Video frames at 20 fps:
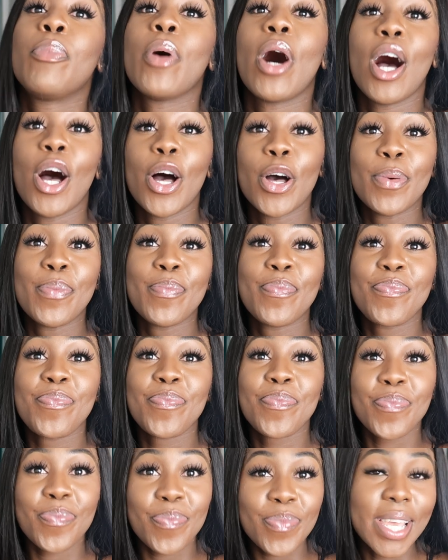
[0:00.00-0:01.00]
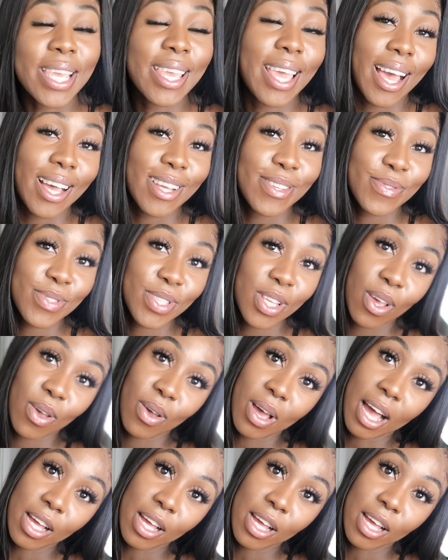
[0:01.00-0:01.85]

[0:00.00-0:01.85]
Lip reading: but yeah, so